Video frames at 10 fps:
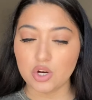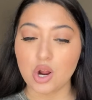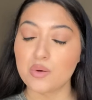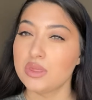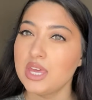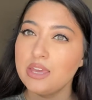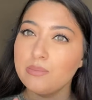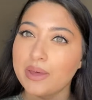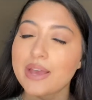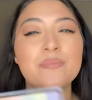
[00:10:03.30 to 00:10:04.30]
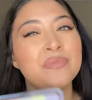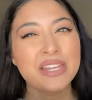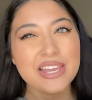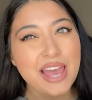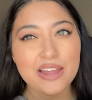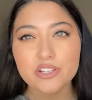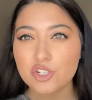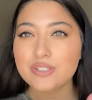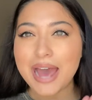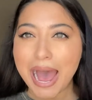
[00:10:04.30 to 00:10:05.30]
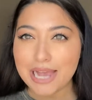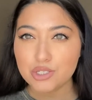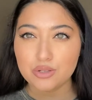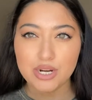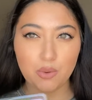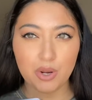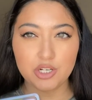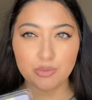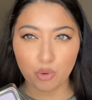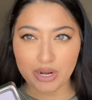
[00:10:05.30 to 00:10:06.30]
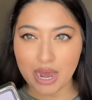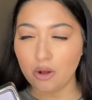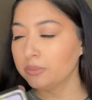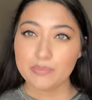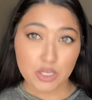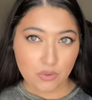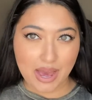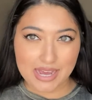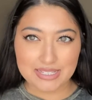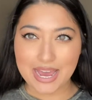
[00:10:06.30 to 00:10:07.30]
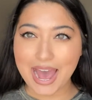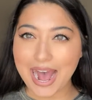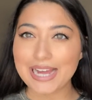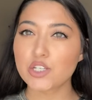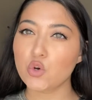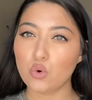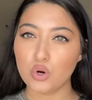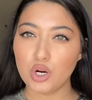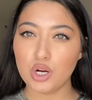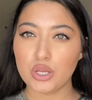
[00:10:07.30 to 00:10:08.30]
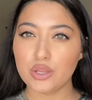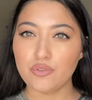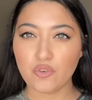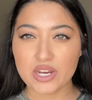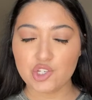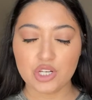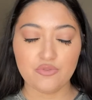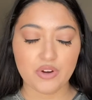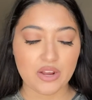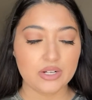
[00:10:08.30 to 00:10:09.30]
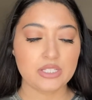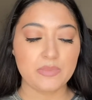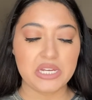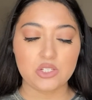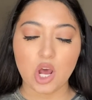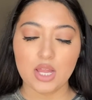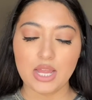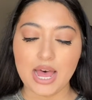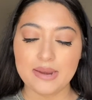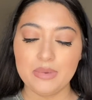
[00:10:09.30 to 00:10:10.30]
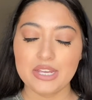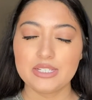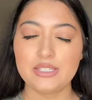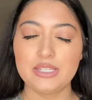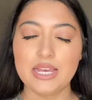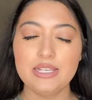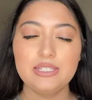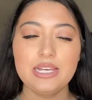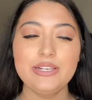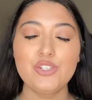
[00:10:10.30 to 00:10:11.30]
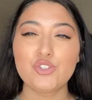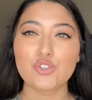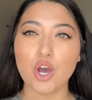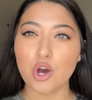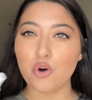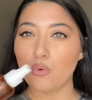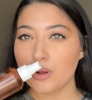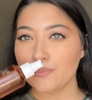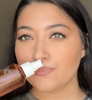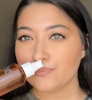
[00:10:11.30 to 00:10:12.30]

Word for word: your own thing. But yeah, that's just a hassle that I wanted to point out. But you guys, I had to order the Frenshe fragrance mist online because this is so